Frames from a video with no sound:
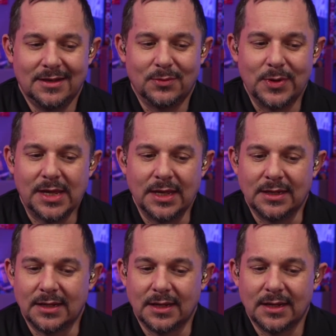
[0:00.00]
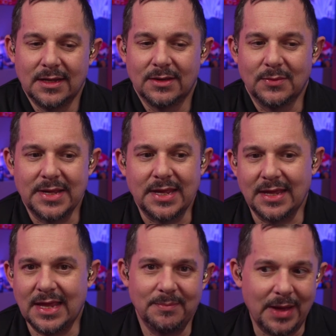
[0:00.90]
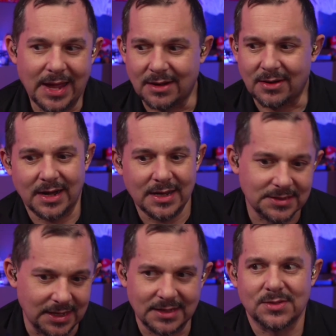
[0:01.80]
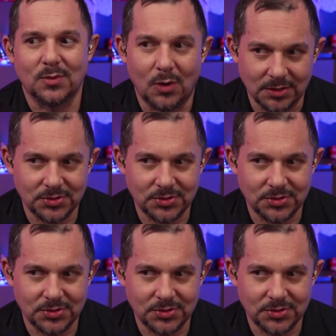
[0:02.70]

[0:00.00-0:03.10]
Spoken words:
we can keep banging our heads against the wall,